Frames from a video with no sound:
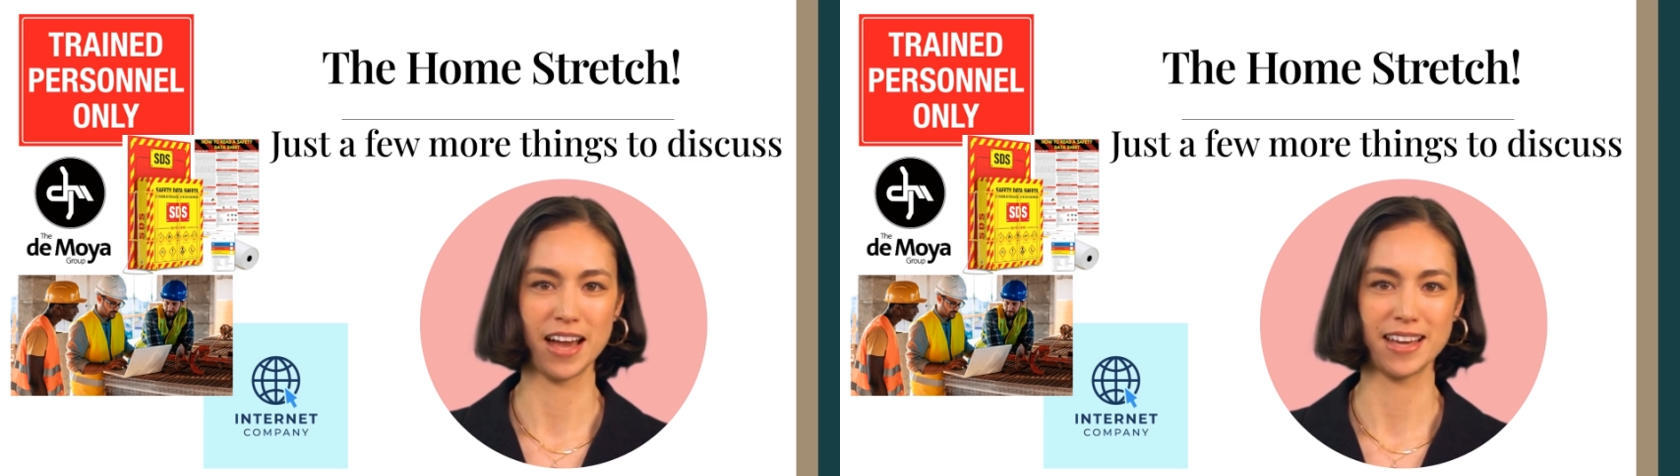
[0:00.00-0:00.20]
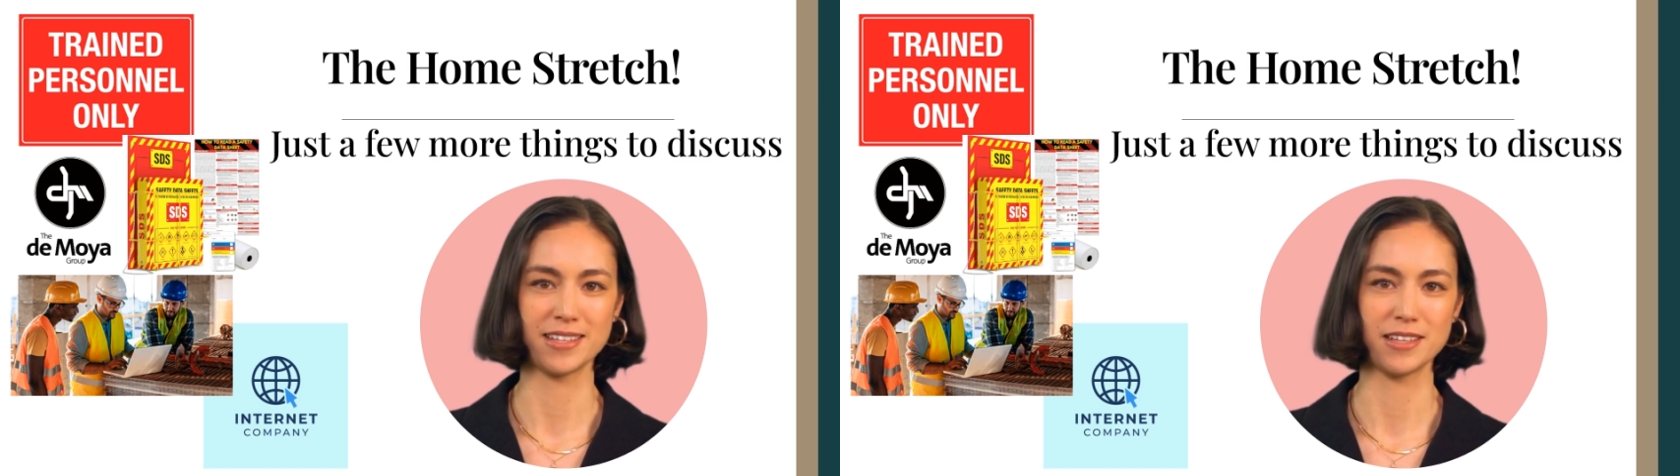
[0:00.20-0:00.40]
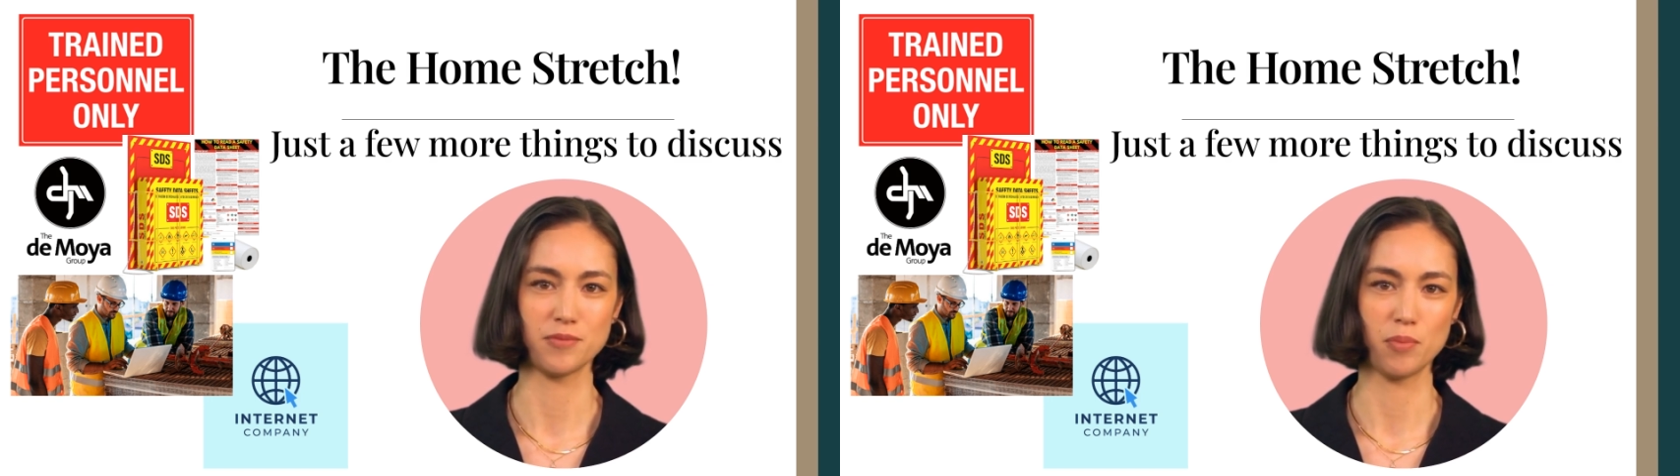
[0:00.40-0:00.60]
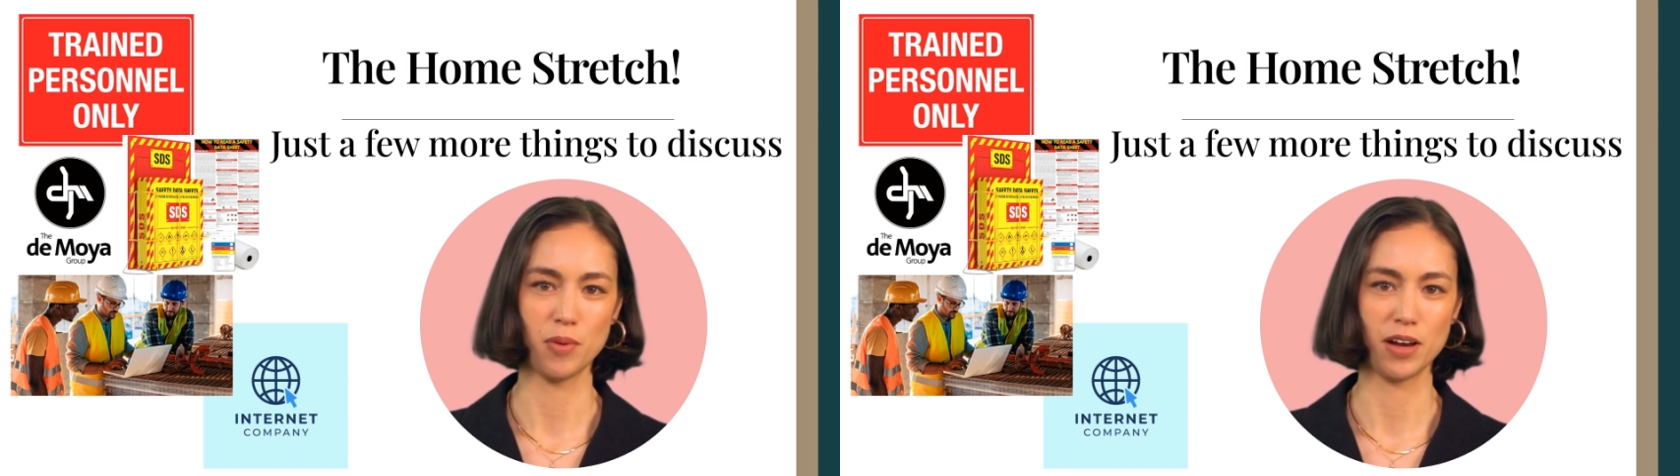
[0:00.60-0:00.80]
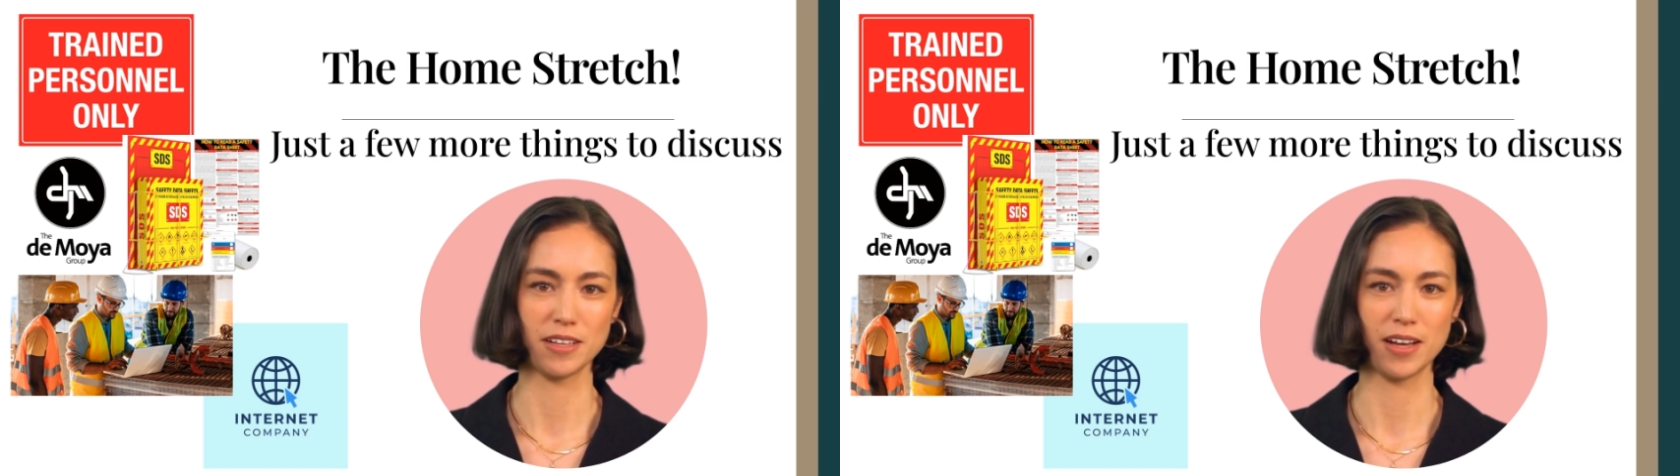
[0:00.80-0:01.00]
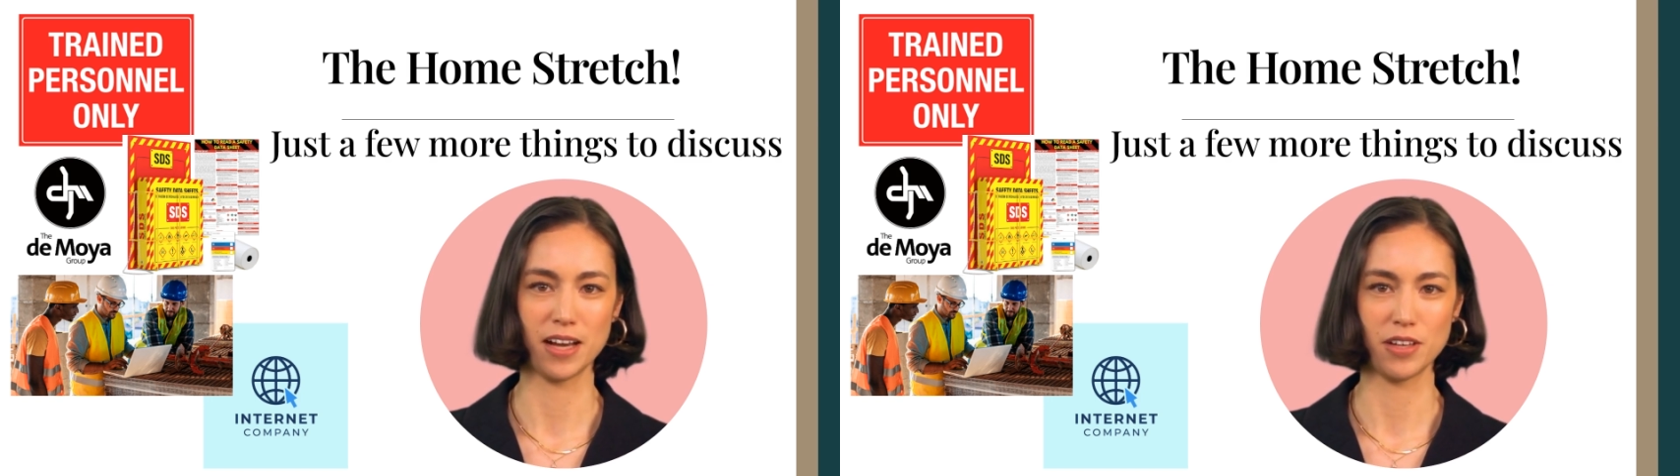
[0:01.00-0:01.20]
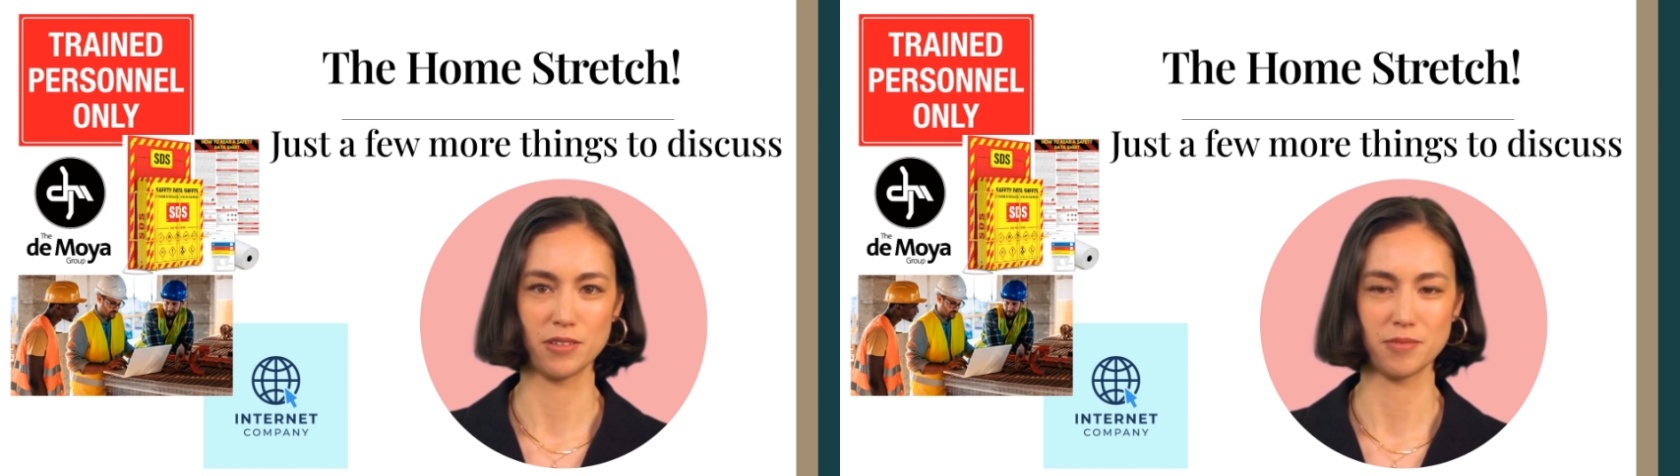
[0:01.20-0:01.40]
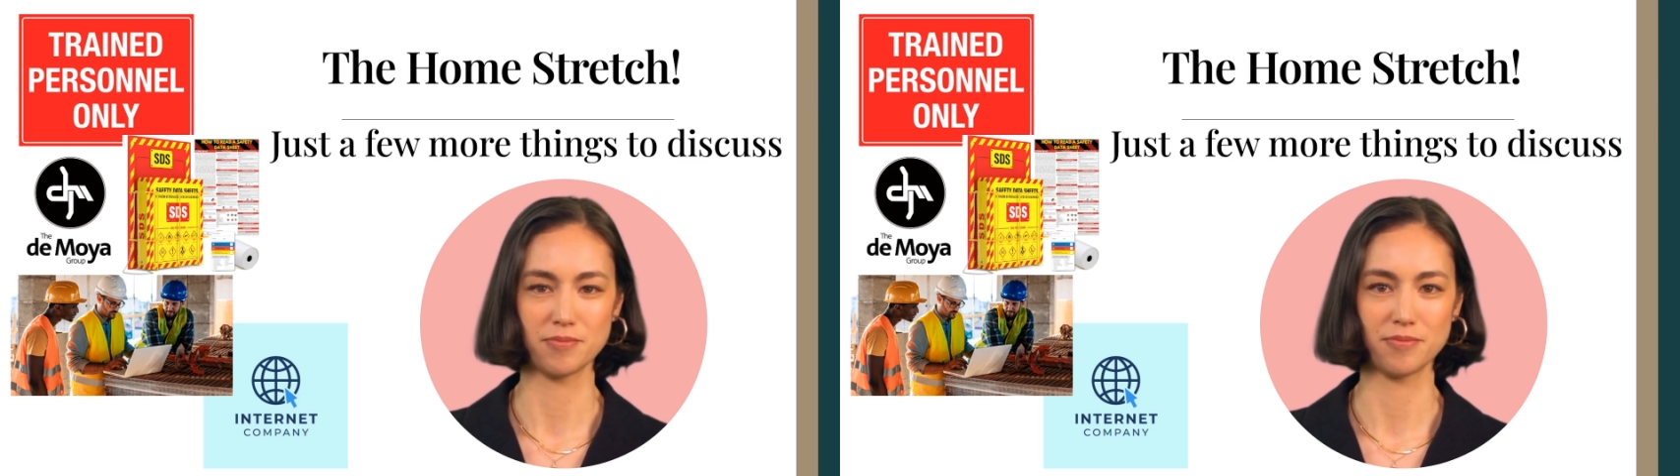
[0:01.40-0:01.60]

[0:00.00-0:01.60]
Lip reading: access for private matters.